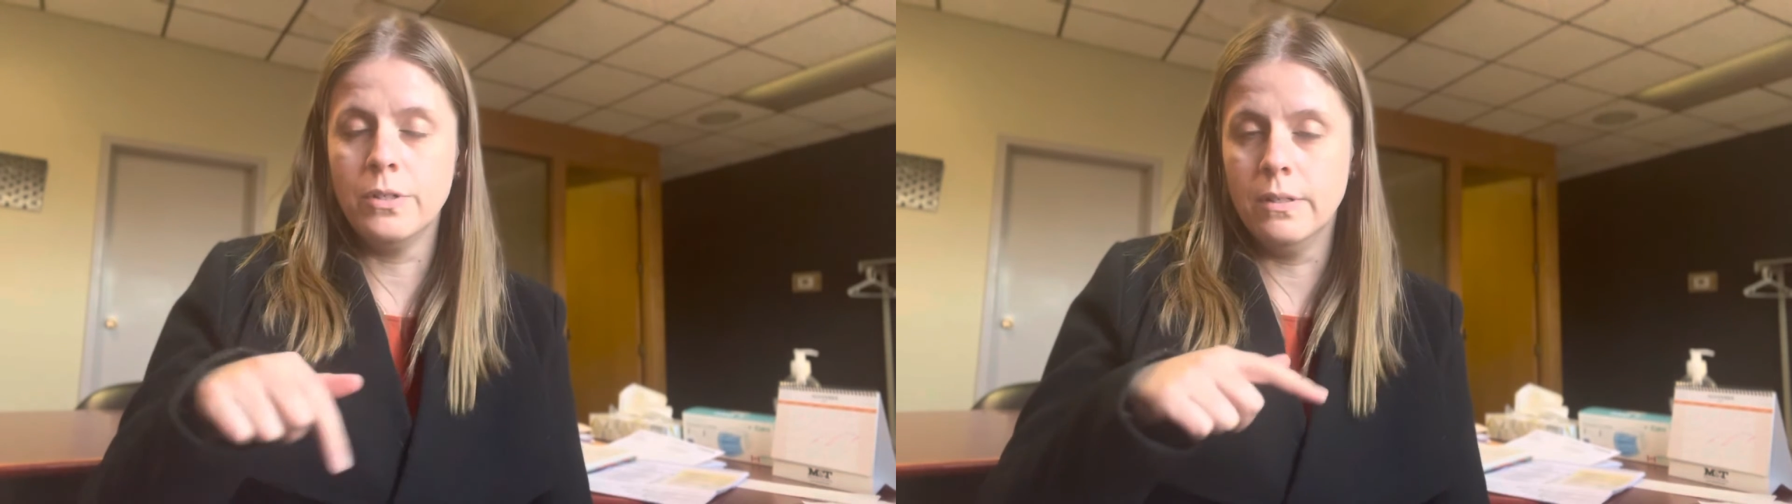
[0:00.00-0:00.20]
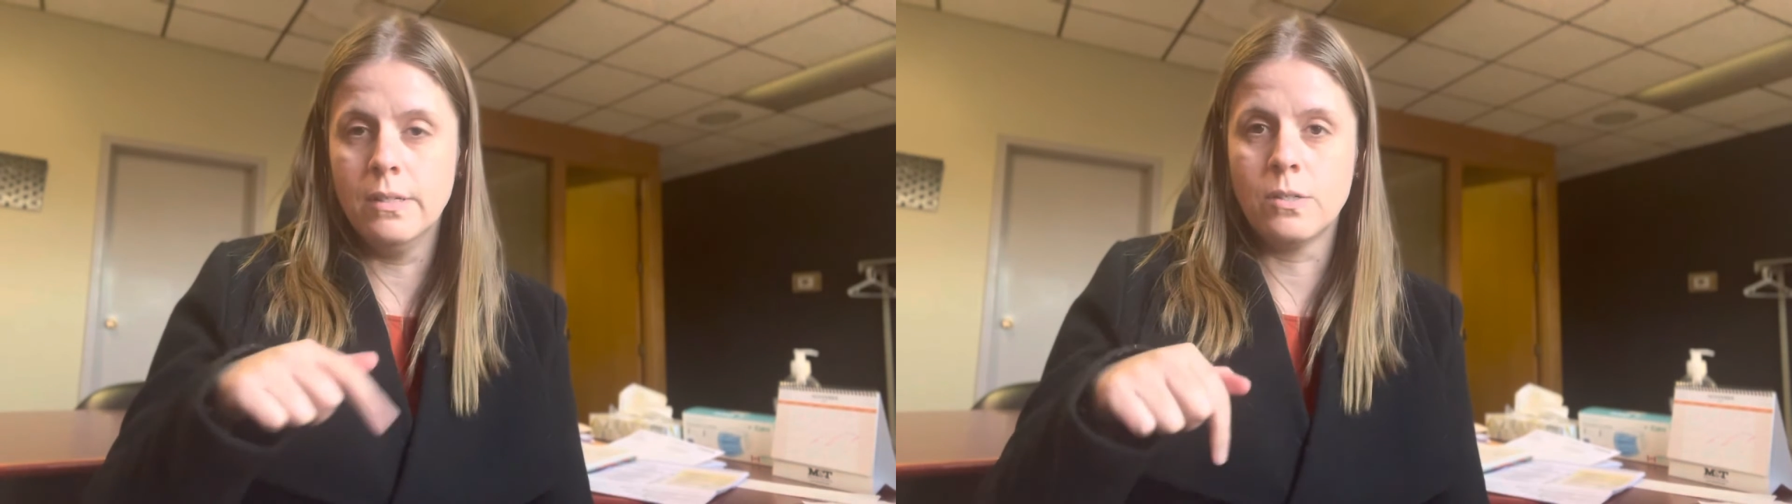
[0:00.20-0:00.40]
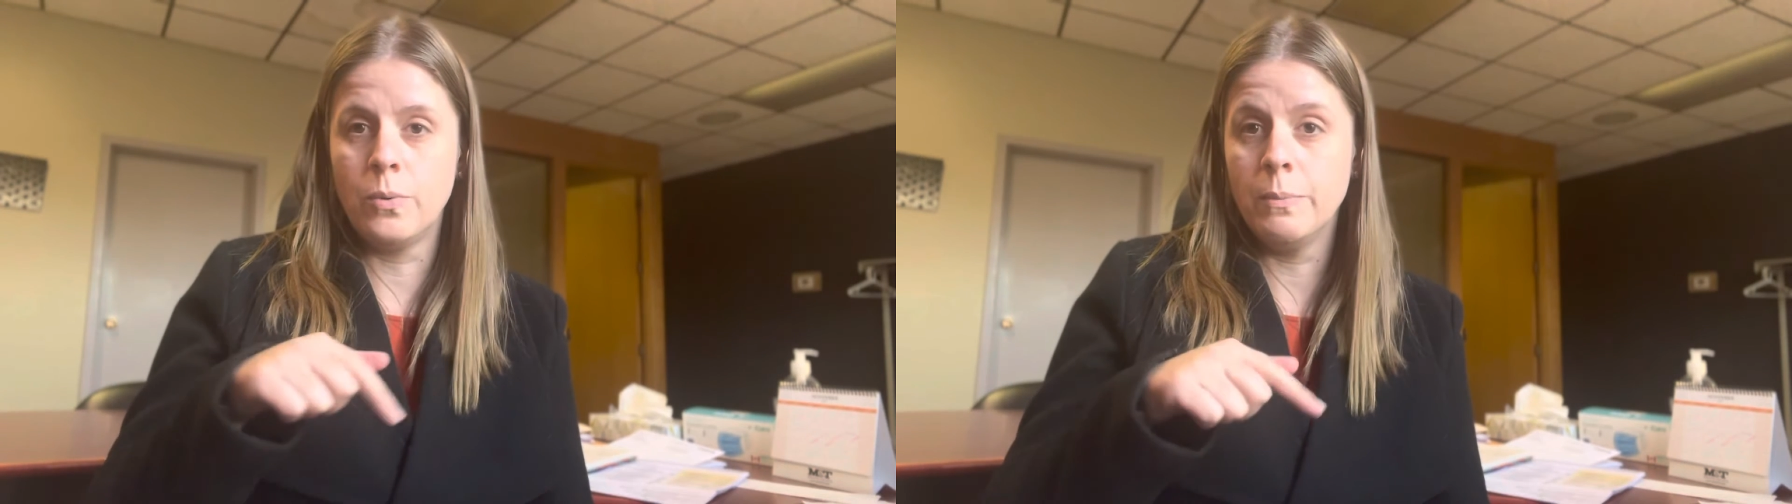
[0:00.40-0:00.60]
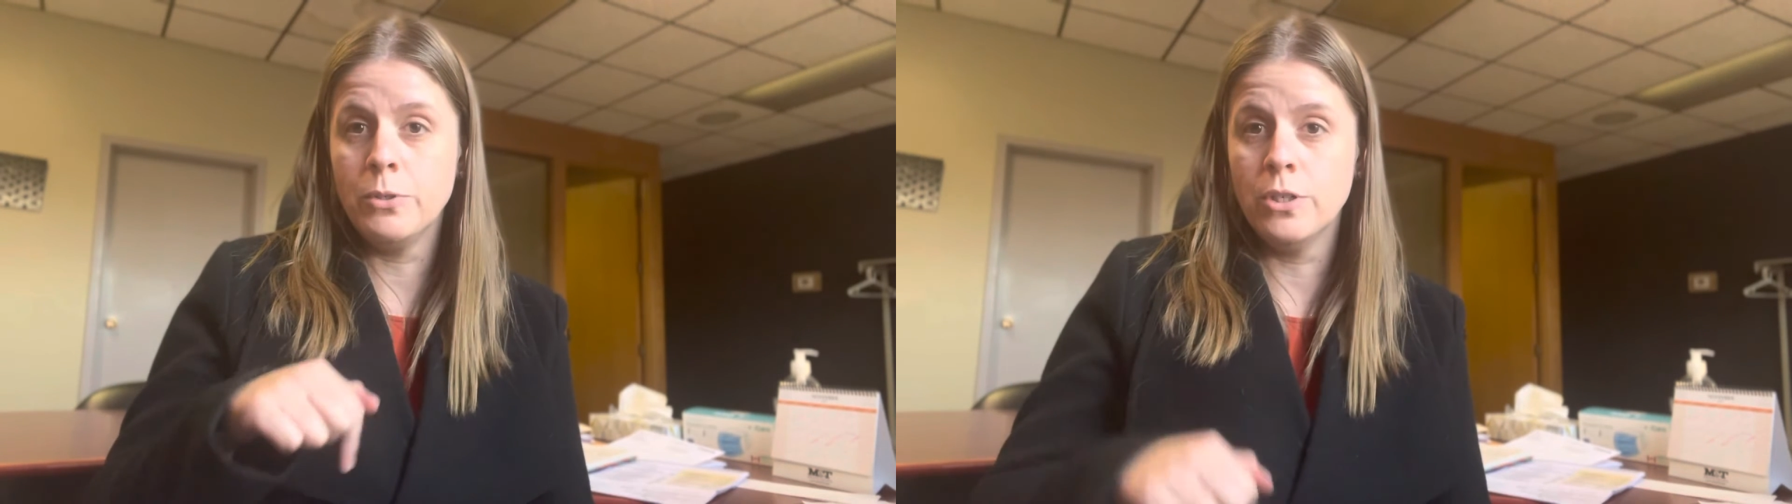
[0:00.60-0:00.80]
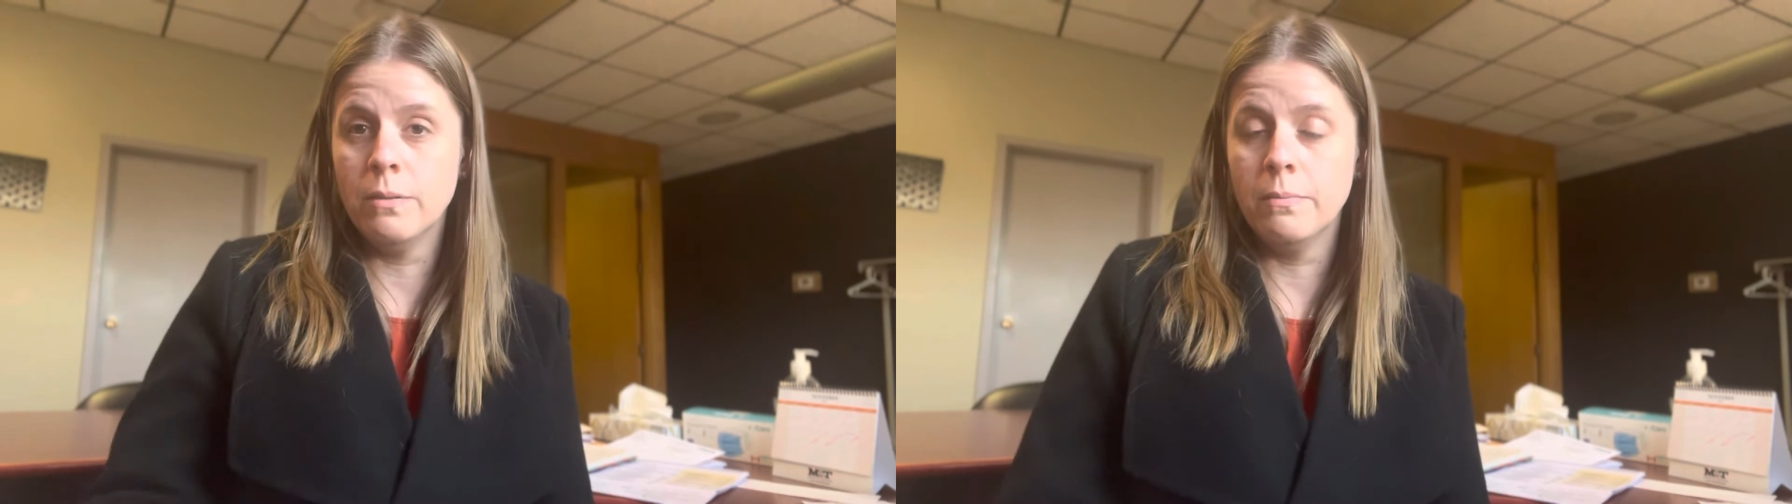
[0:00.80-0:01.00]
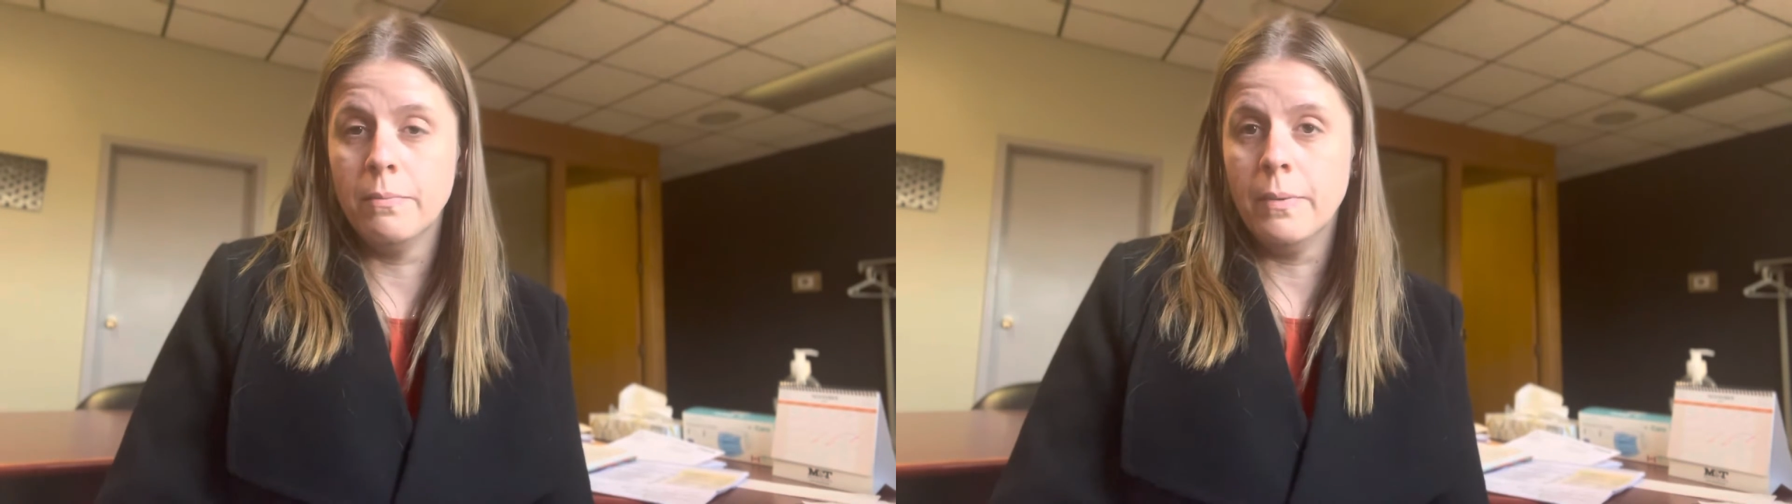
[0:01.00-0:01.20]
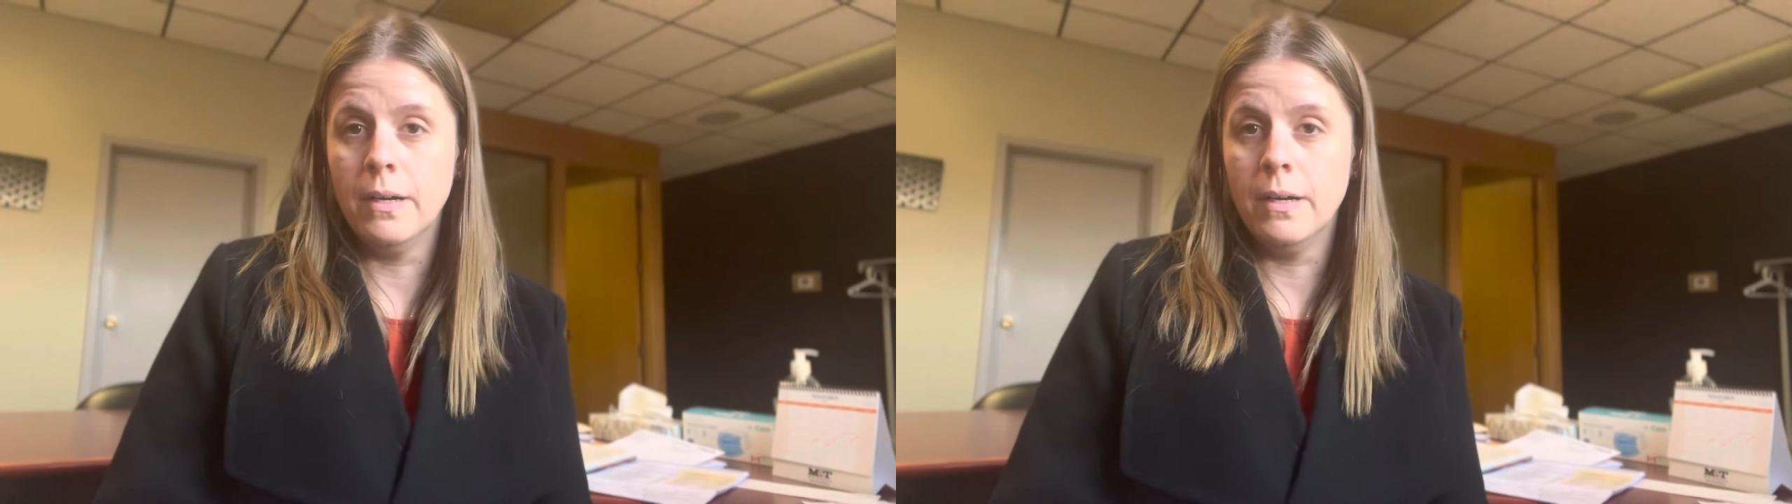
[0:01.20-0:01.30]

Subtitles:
description